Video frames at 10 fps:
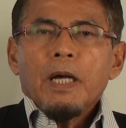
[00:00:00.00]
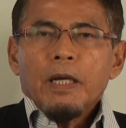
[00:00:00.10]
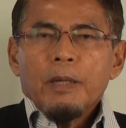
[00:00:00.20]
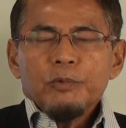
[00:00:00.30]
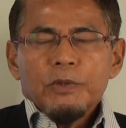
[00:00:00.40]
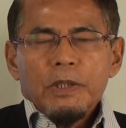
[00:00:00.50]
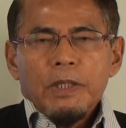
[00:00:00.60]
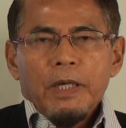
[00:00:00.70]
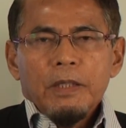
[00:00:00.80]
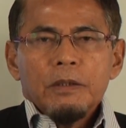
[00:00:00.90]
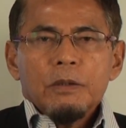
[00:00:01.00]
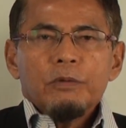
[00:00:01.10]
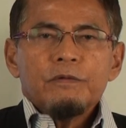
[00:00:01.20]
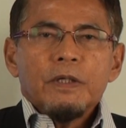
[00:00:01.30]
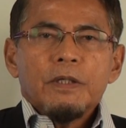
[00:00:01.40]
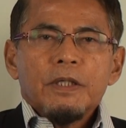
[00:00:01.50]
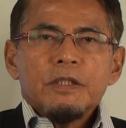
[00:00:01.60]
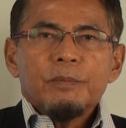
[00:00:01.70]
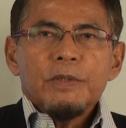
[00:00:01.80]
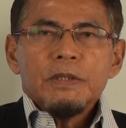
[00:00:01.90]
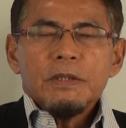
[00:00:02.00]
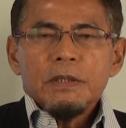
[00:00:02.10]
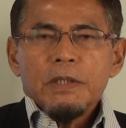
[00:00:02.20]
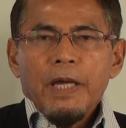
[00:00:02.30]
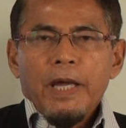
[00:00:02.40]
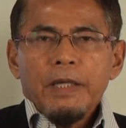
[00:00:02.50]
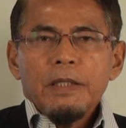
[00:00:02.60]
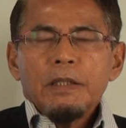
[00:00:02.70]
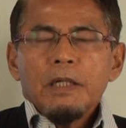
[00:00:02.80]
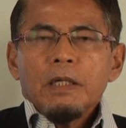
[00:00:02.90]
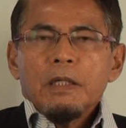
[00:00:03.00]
Alhamdulillah, with the grace, mercy and